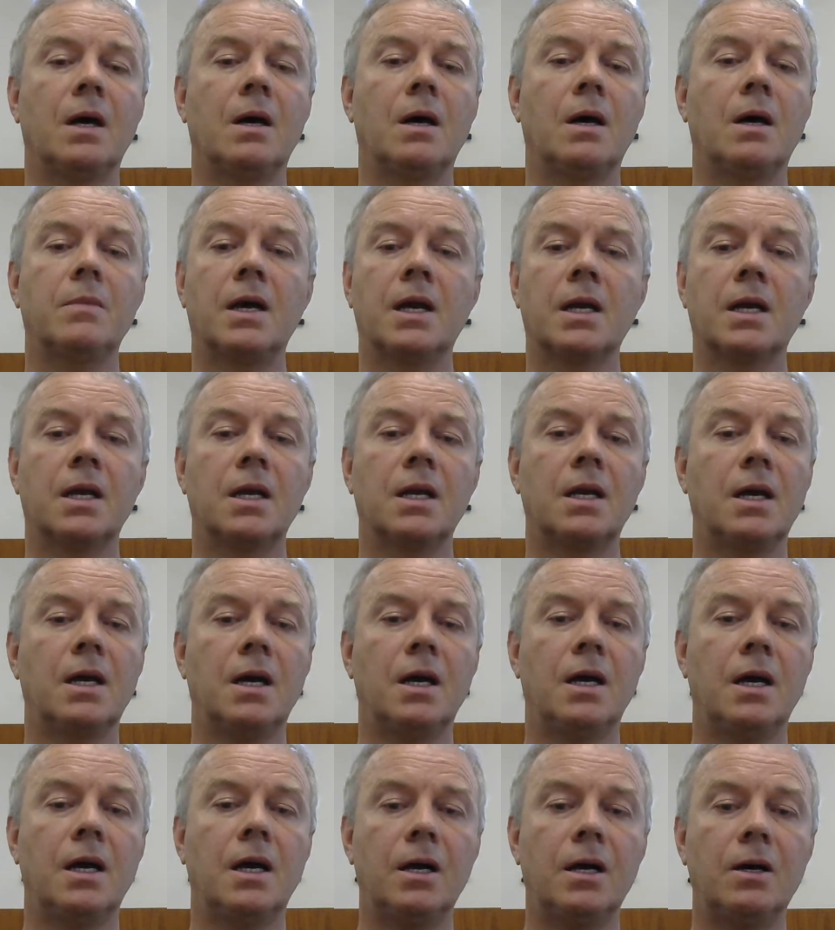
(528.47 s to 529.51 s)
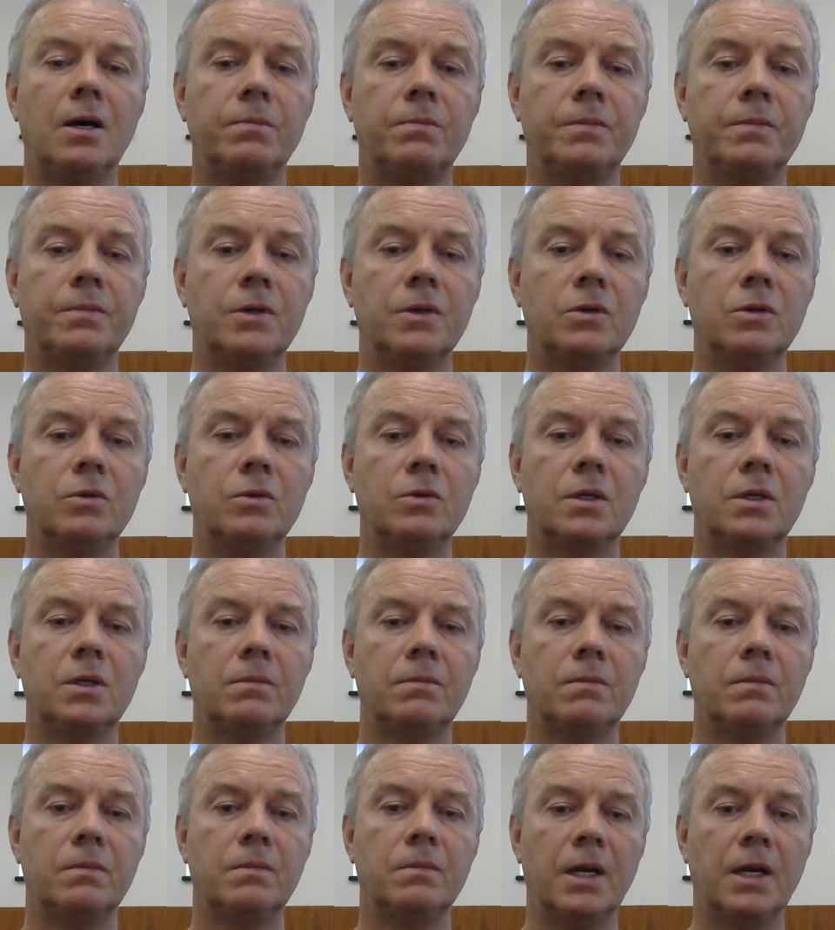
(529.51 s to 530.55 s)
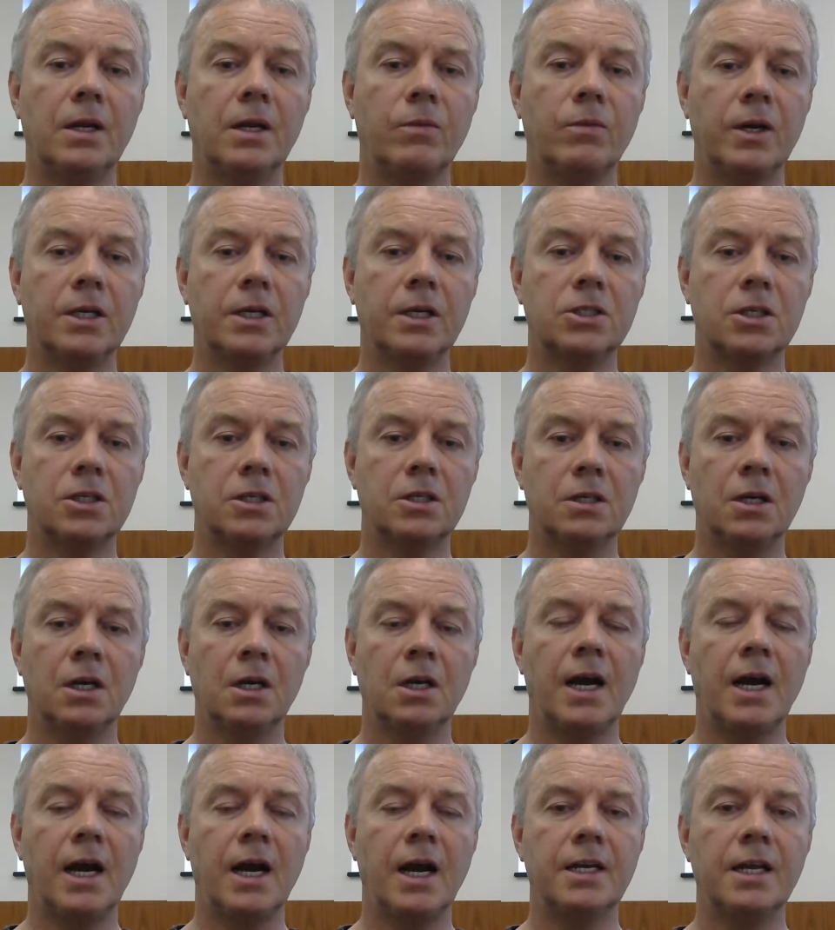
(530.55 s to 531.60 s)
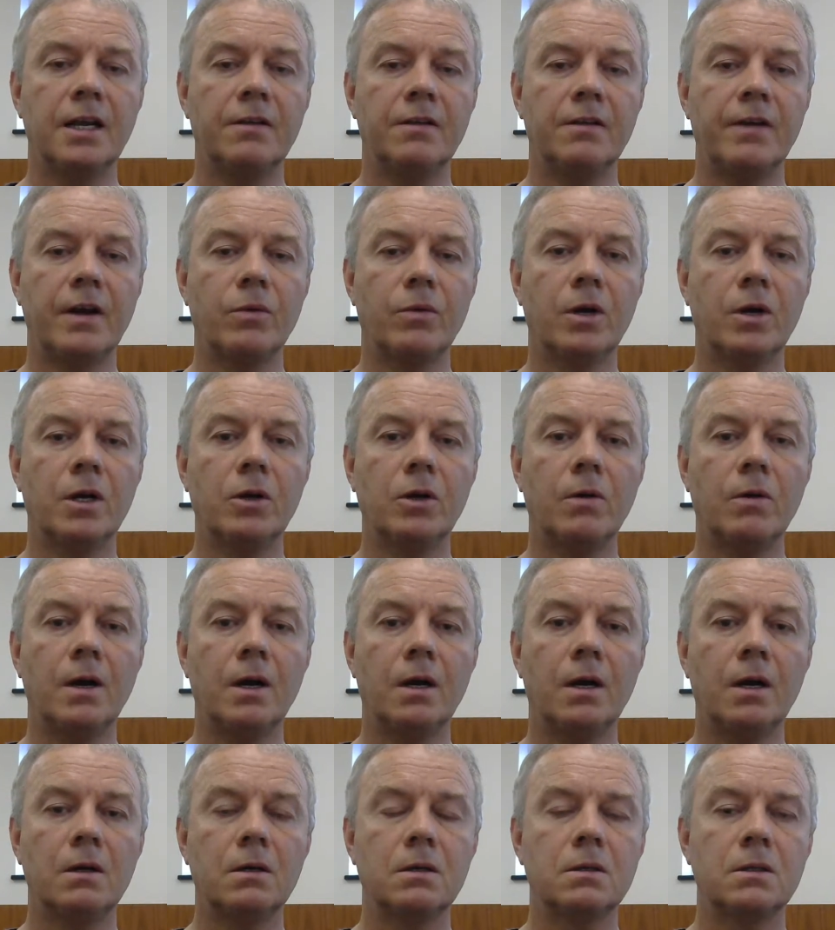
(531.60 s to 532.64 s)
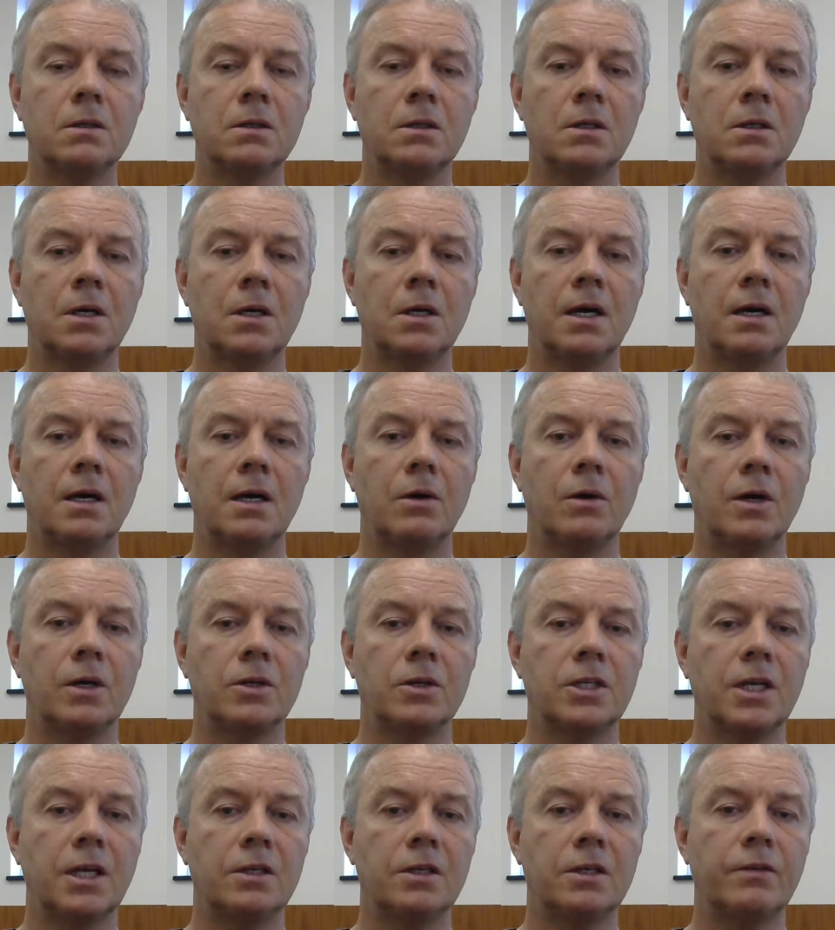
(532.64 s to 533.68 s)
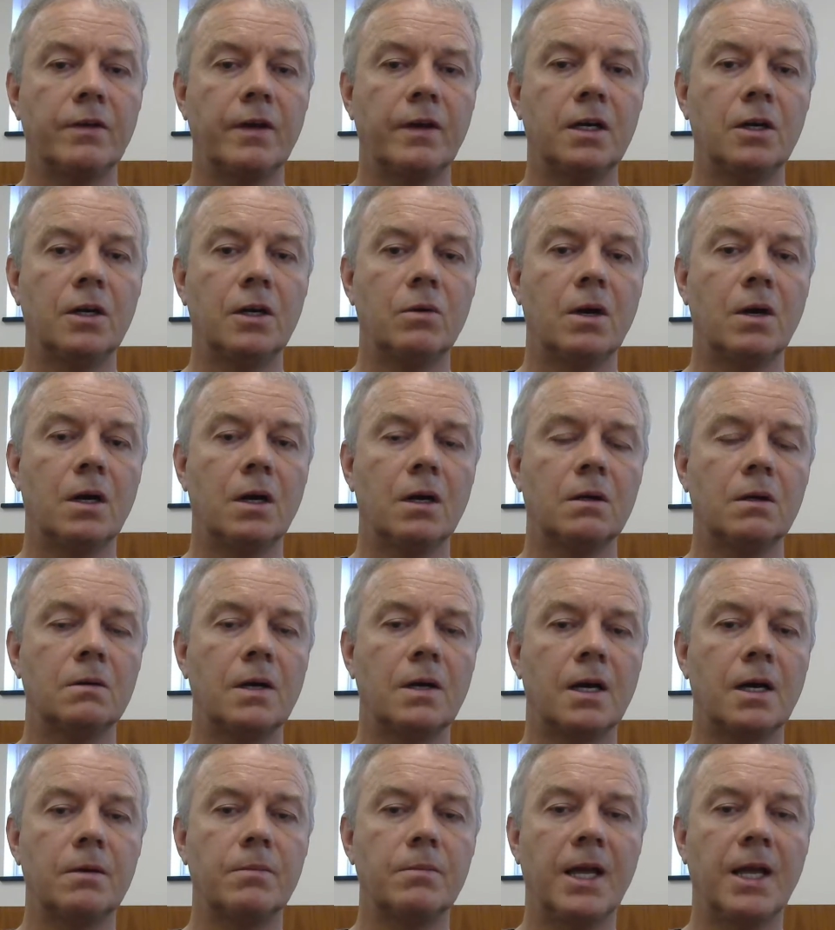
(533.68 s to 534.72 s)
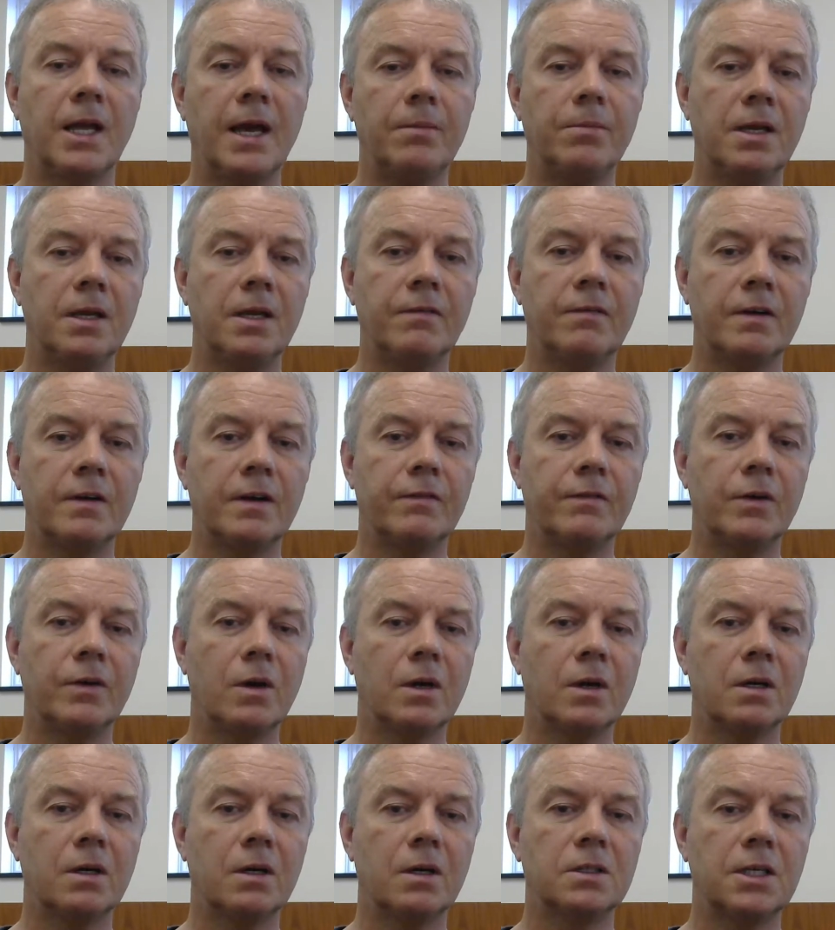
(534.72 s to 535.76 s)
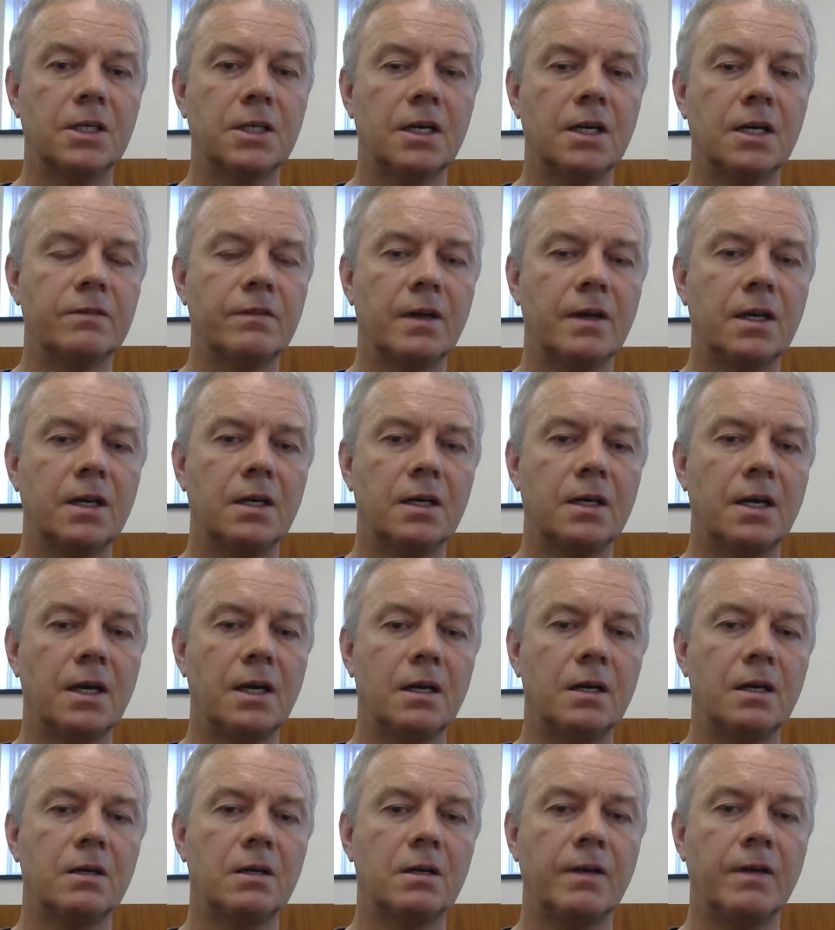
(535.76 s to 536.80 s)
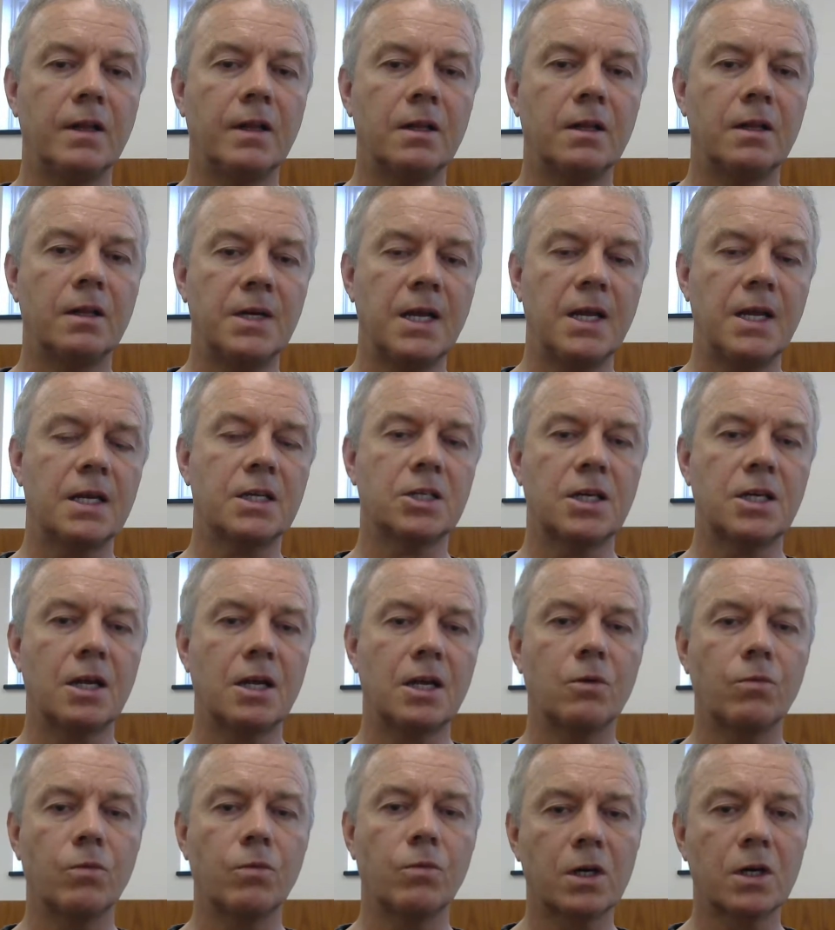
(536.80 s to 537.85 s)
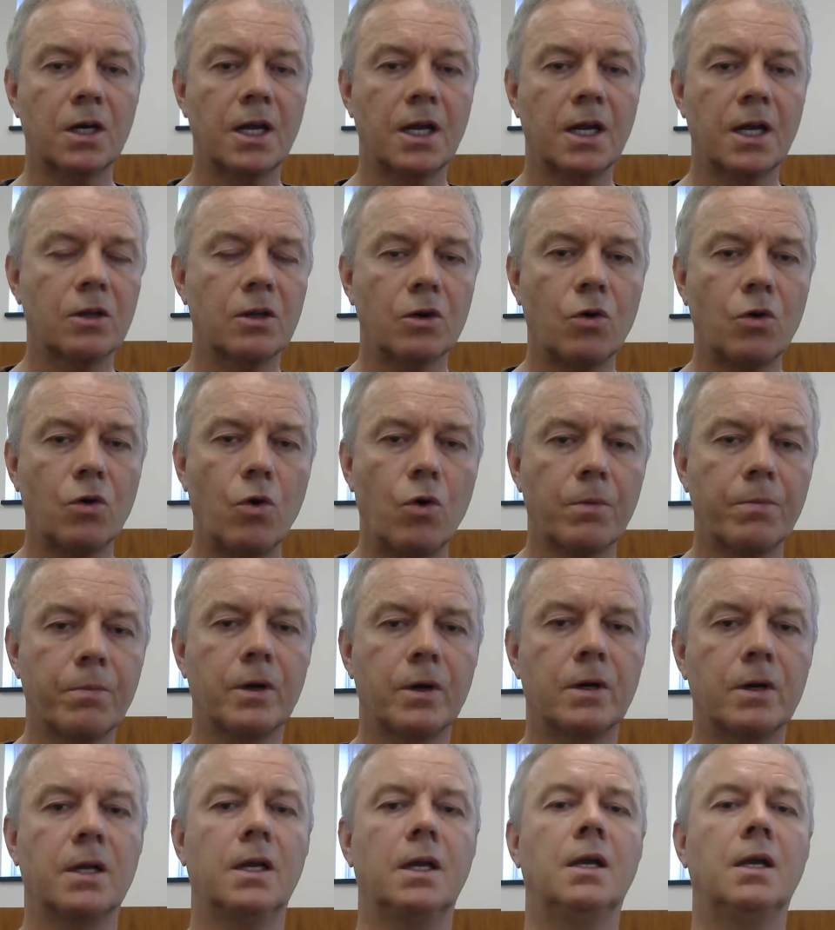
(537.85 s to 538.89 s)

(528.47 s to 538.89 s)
I can help you in many ways to identify where you are, how satisfied you are, how to be happy even if you are unsatisfied, how to develop next, how to work together corporately,